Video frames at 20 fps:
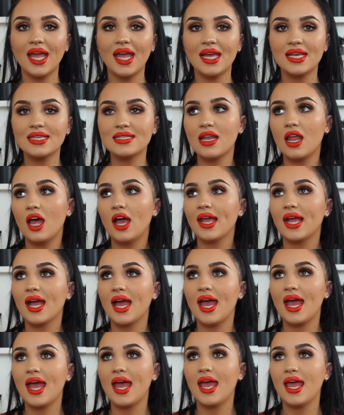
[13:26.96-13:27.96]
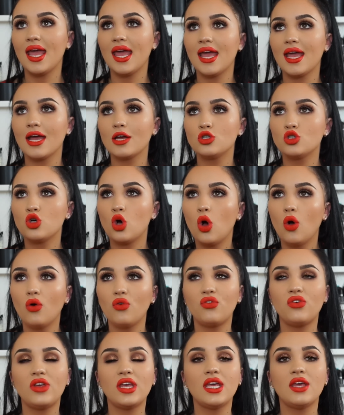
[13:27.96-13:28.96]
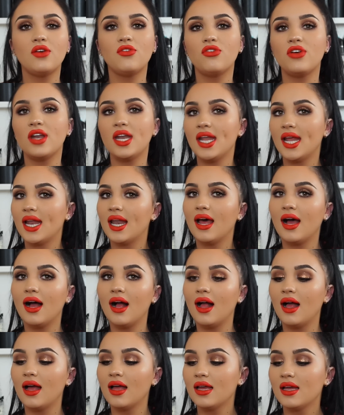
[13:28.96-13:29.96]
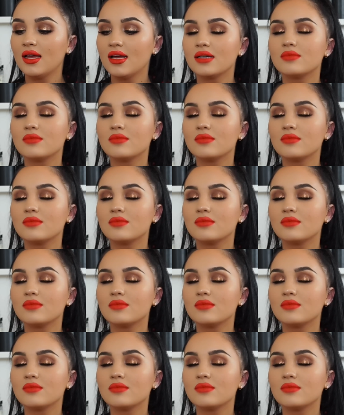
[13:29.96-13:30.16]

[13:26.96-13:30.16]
It is like a toffee vanilla.